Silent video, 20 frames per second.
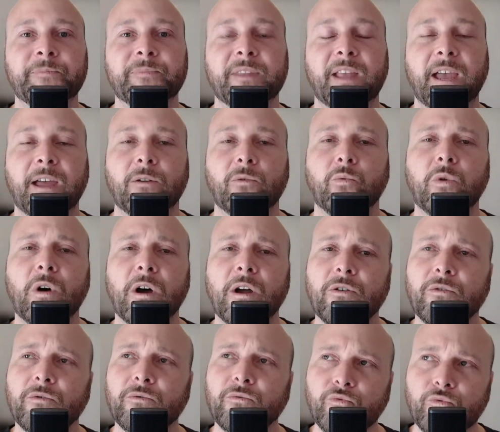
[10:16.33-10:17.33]
and what
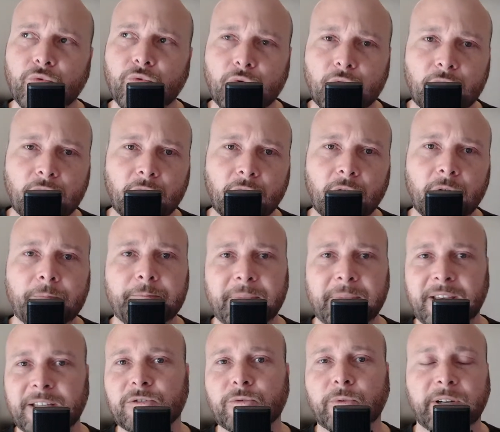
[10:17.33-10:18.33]
rural
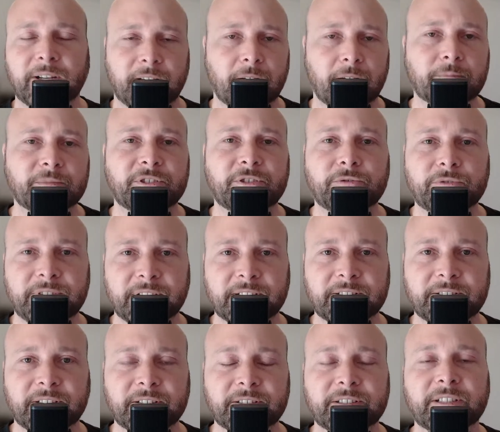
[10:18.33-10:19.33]
means when it comes to
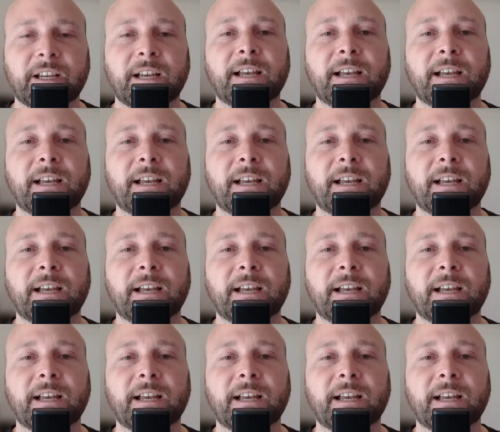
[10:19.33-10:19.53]
distance